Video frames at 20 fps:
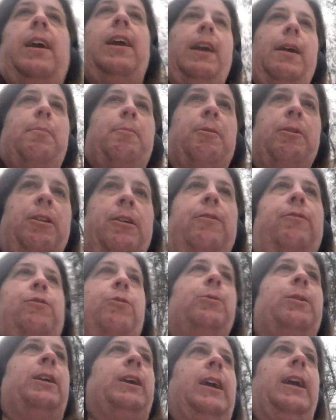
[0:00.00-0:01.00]
April of
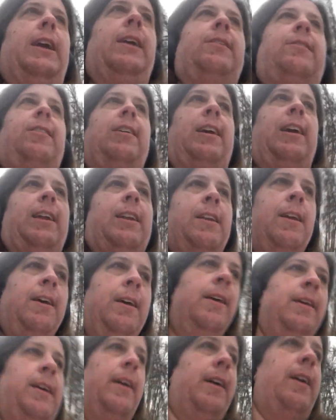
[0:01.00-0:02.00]
2018
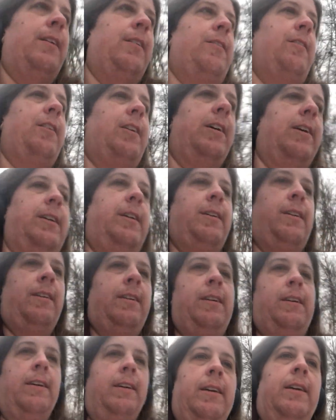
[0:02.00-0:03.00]
and uh,
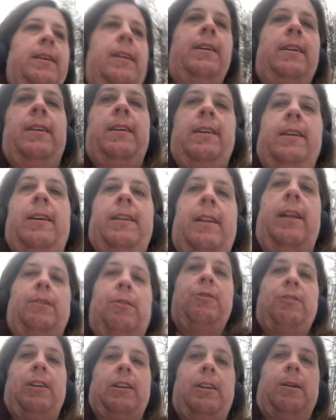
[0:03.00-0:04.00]
that
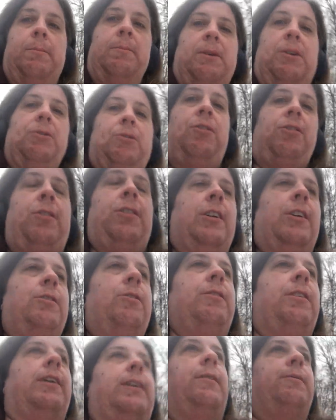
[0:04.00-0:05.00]
was like the most
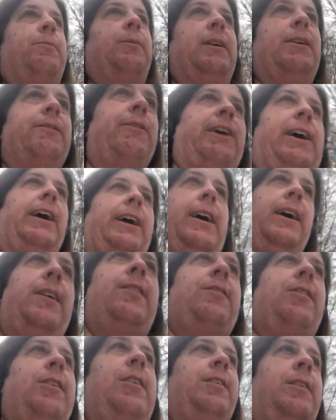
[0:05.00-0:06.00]
snow that we've
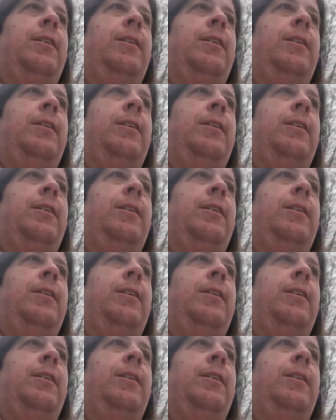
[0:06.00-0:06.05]
had.